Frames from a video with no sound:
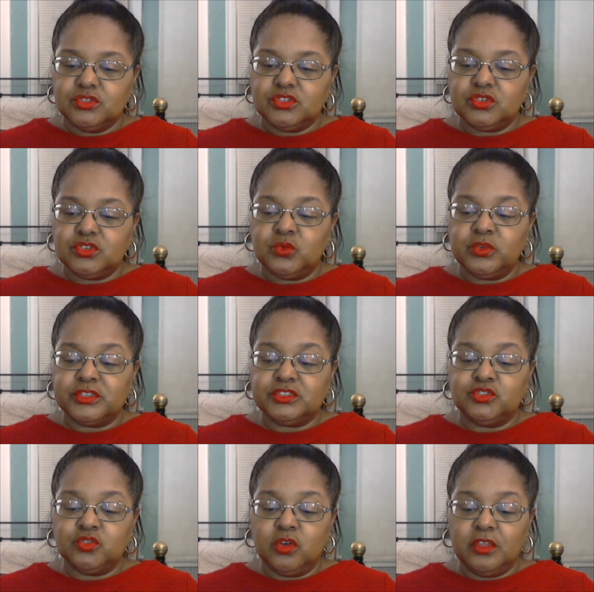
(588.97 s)
to
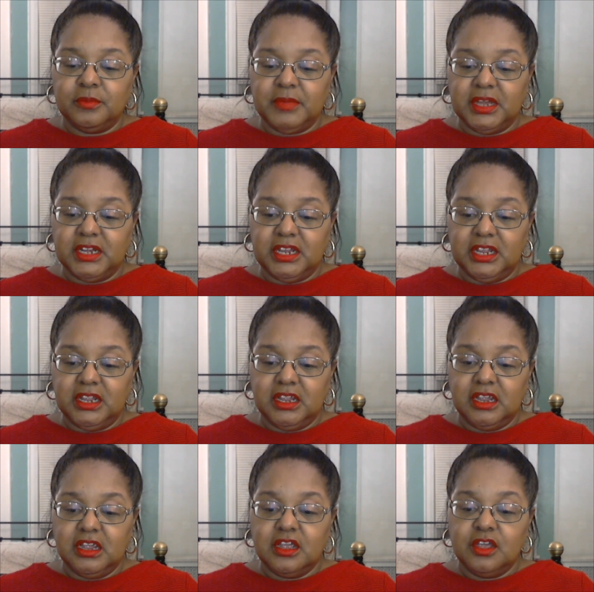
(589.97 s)
withdraw the money
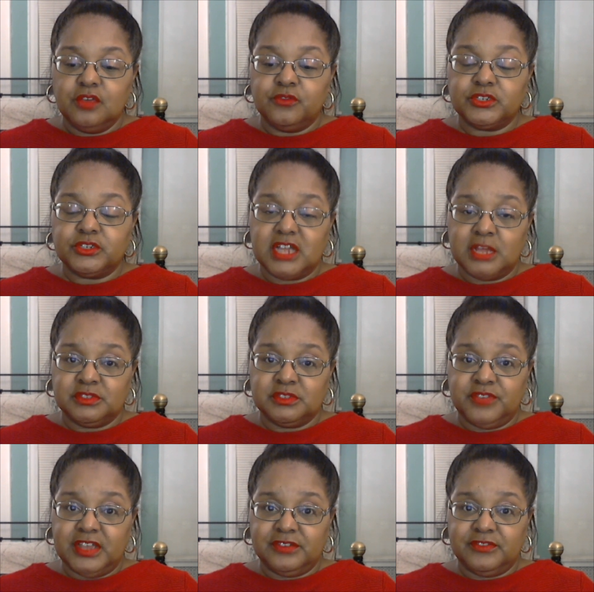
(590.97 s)
for Tom's
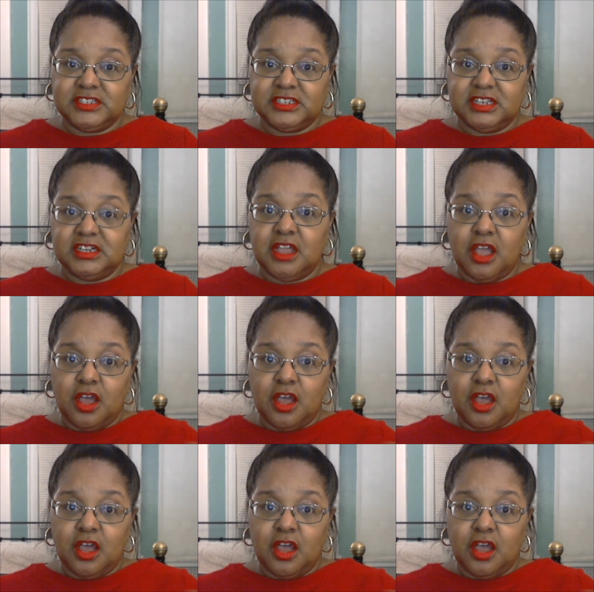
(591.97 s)
vet visit